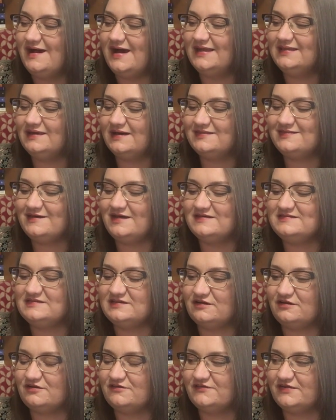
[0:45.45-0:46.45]
I like the
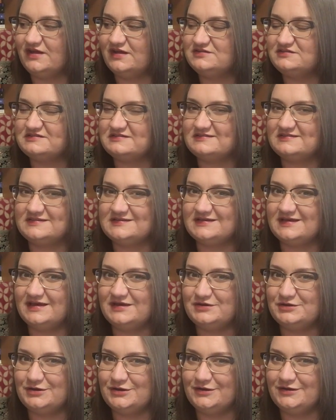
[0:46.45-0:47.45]
idea of it, I don't know.